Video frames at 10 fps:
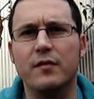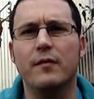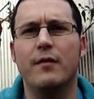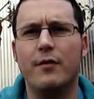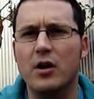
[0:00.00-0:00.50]
of
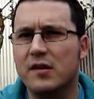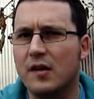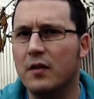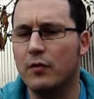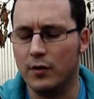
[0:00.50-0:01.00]
the very
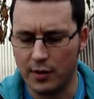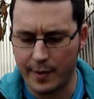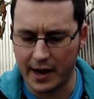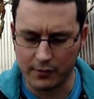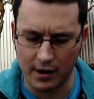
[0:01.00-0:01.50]
subtle in the
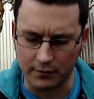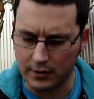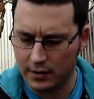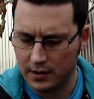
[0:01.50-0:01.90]
background.